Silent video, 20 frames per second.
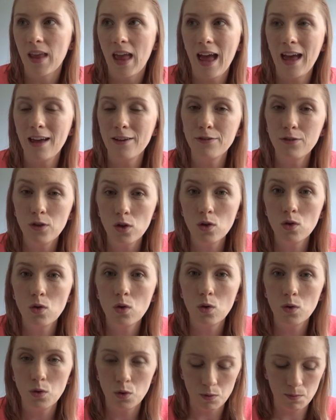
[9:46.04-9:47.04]
If you
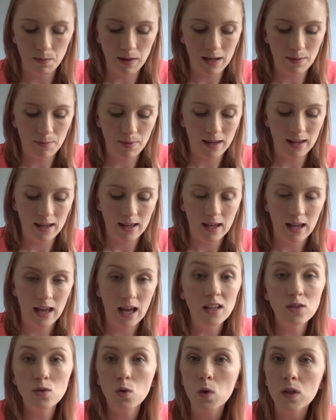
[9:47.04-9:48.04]
know your baby
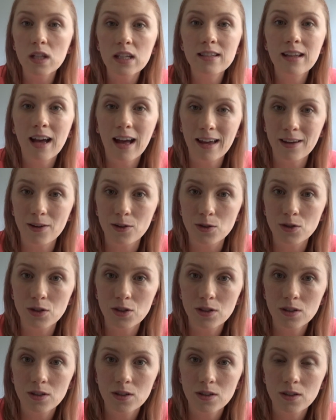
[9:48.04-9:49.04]
is only tired,
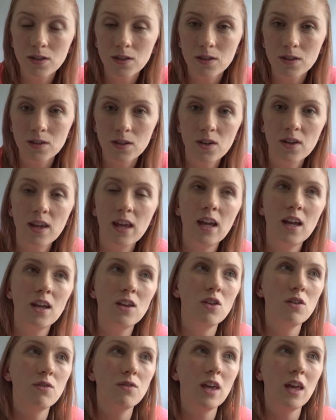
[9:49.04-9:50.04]
okay,
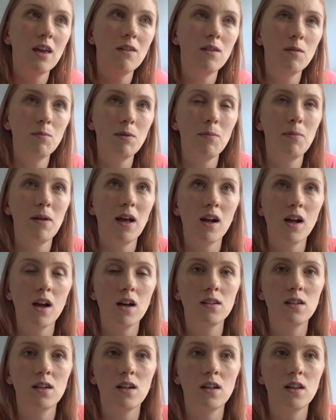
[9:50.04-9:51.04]
you've gave your baby a
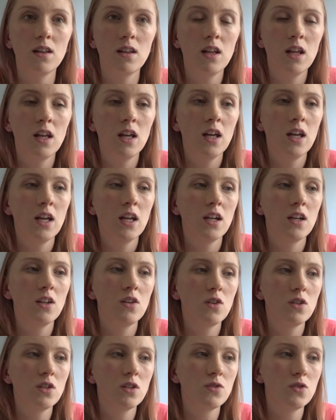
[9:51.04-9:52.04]
cuddle, you
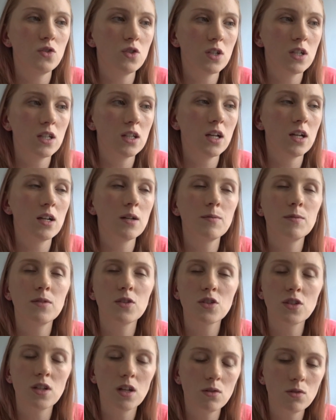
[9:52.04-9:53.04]
know, you've sugared them, they're
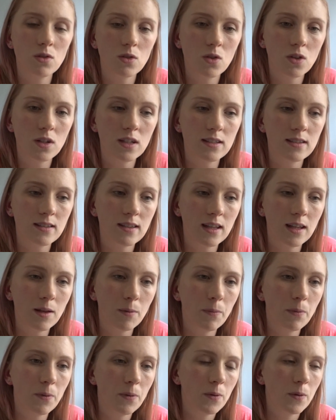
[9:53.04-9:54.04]
still not going to
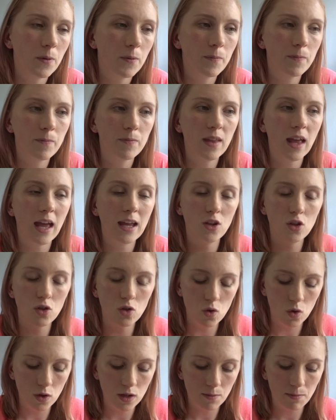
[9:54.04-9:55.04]
sleep. You
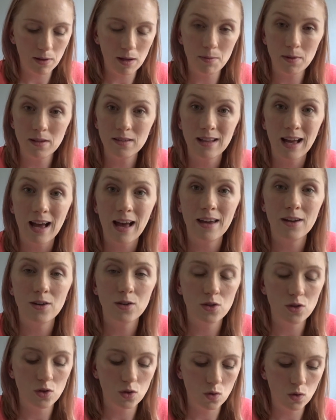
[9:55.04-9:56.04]
know your baby's
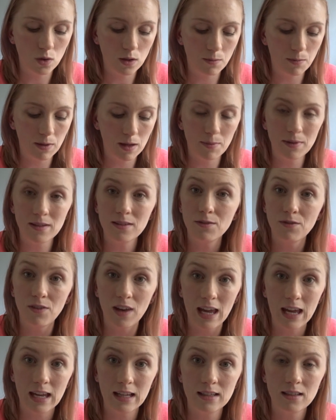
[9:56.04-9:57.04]
tired, you know your baby's
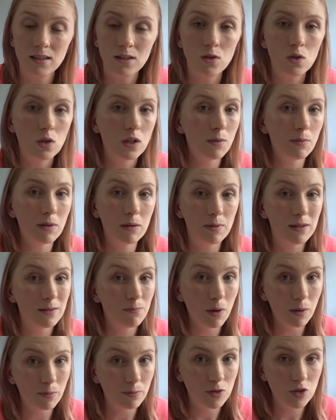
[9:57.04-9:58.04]
fed, you know your baby's
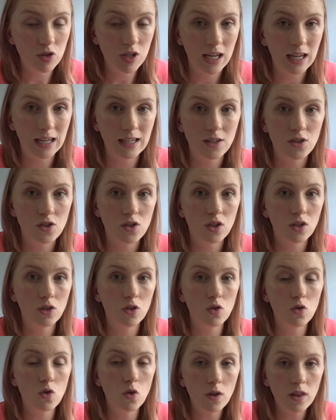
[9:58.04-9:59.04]
bum's changed,
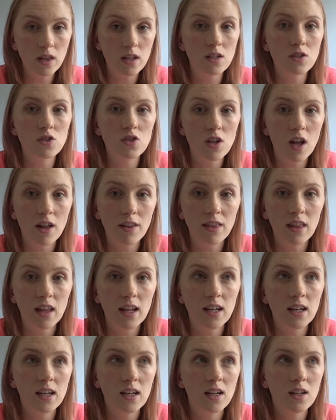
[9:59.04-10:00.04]
you know that there's
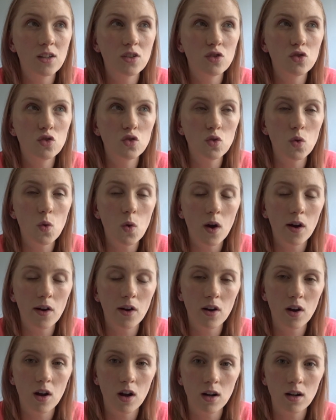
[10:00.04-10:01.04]
nothing sore
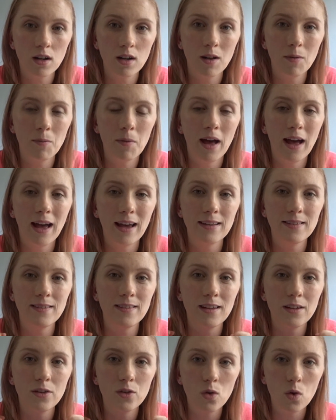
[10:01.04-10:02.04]
or hurting them, I
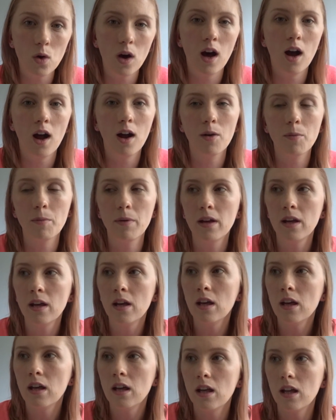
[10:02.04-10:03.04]
see no harm
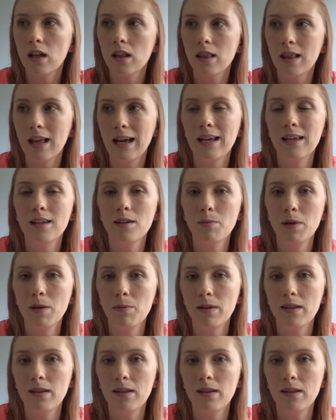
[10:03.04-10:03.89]
in lying your baby